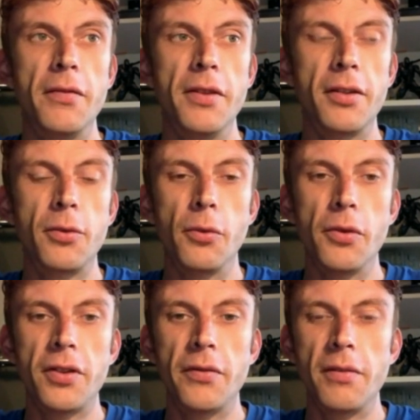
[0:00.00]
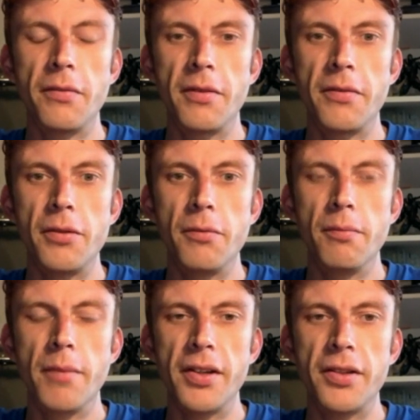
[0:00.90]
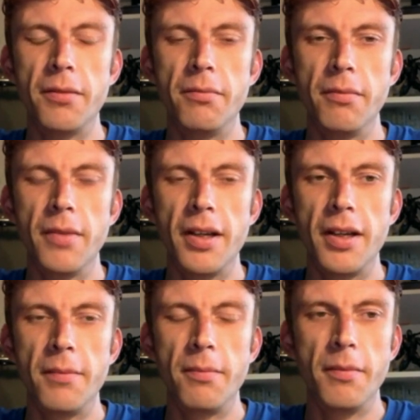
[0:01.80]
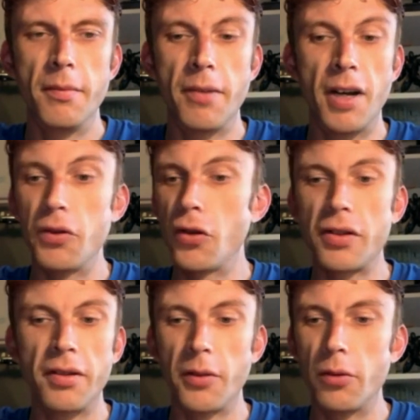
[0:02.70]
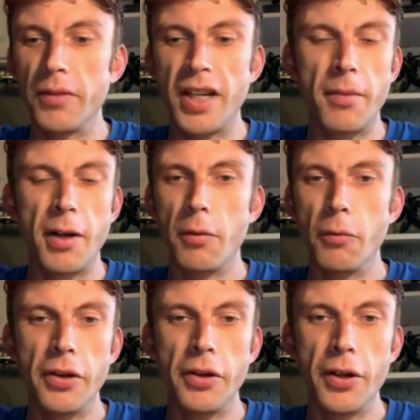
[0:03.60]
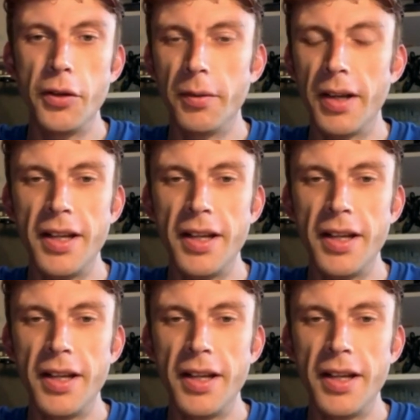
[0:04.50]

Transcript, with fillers: over the course of a, a few months, and uh, I was hooked. I thought, yeah, I want one of those.